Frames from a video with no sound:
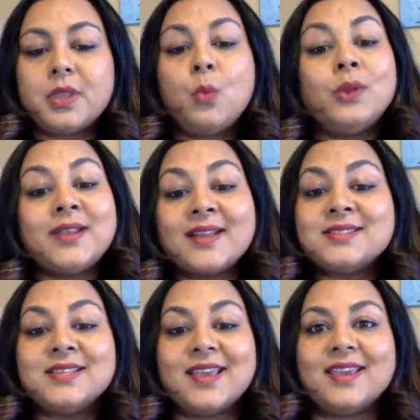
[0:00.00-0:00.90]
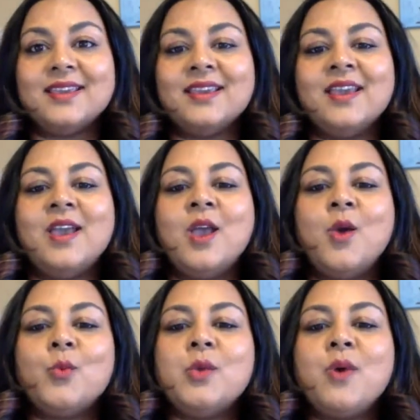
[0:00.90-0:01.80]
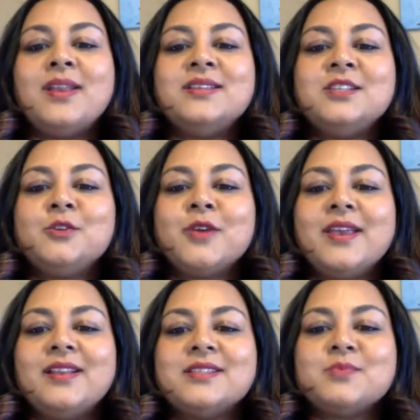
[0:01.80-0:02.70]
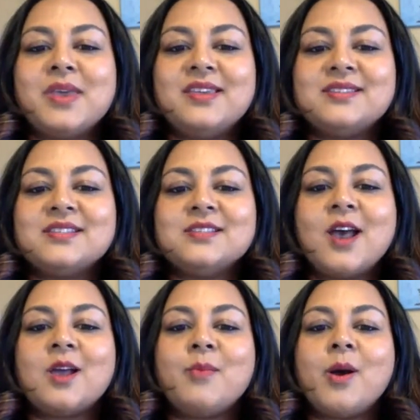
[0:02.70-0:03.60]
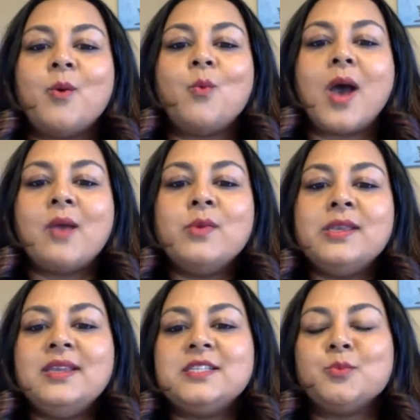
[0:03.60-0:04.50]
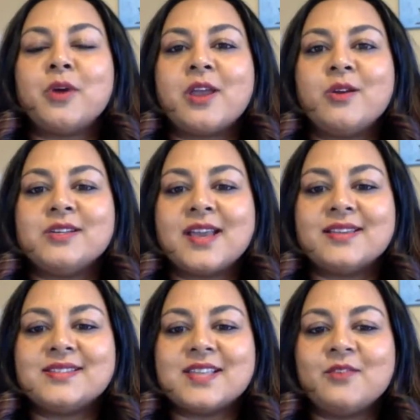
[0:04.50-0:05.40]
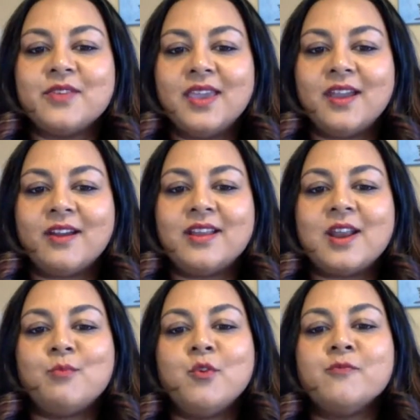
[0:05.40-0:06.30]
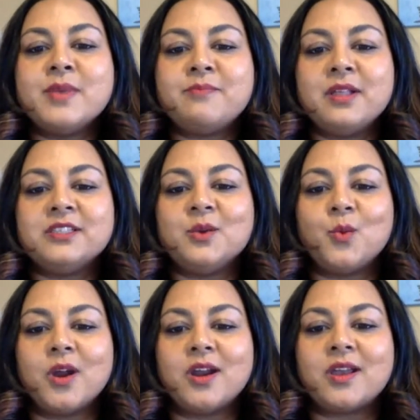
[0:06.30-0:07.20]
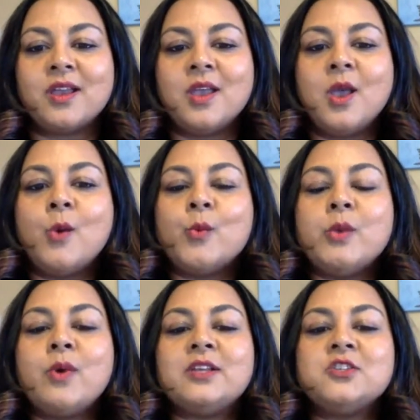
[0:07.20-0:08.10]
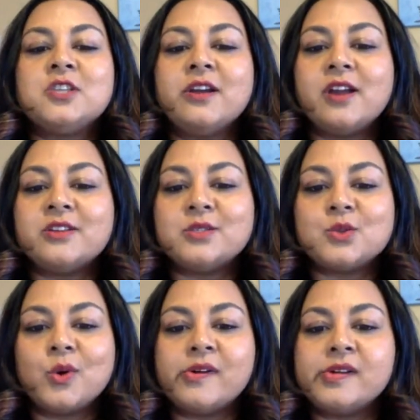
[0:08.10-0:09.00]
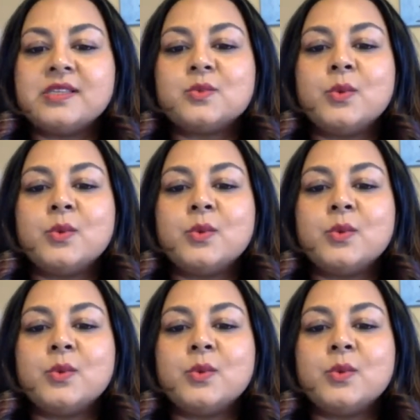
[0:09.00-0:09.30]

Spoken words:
Well, not today. We wanted to create space to talk about why we need to prioritize self-care in our movement building work. We want to share our stories.